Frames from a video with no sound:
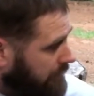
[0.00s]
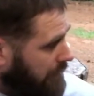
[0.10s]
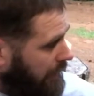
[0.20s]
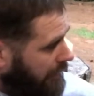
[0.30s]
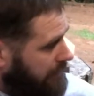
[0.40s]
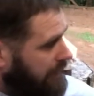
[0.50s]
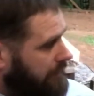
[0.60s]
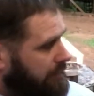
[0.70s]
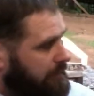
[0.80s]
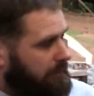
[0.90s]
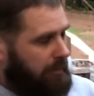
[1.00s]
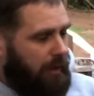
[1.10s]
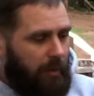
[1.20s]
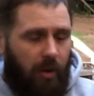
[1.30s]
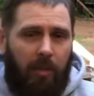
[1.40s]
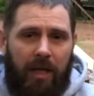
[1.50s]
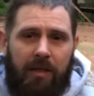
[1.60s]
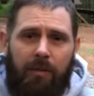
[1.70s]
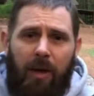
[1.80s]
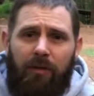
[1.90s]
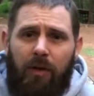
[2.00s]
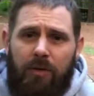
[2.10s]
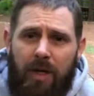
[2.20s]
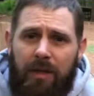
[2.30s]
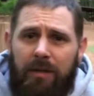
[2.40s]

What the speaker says: And I said, I'm going to go back to the Buffalo Trace.